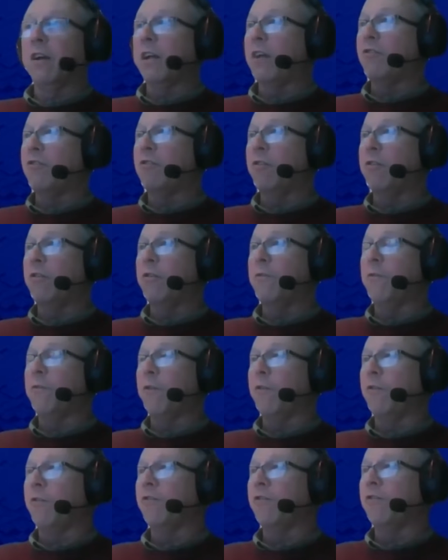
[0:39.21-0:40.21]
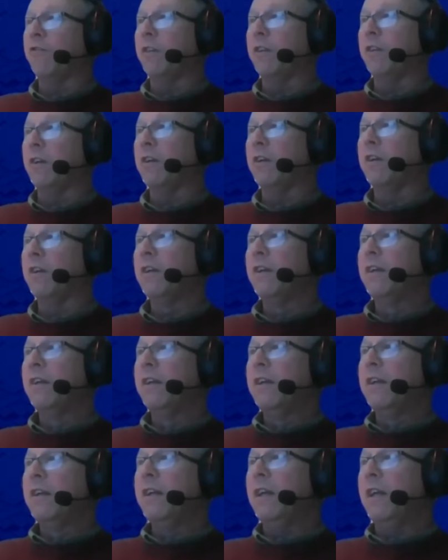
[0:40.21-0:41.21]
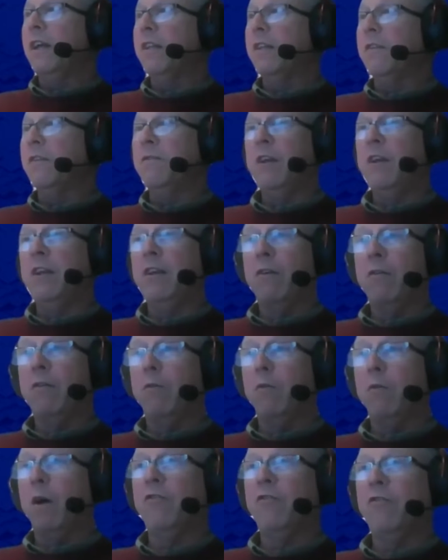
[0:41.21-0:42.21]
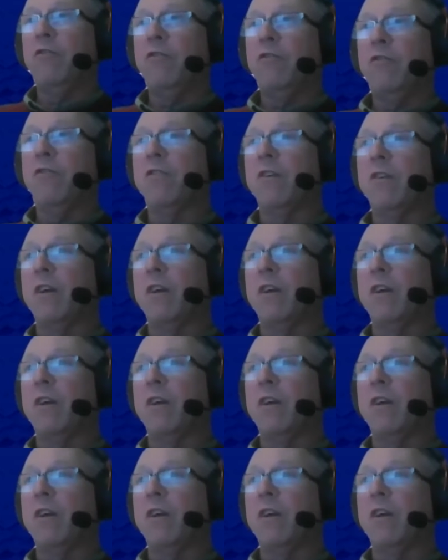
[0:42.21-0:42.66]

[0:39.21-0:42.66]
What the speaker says: I show you first in the video. Why don't you just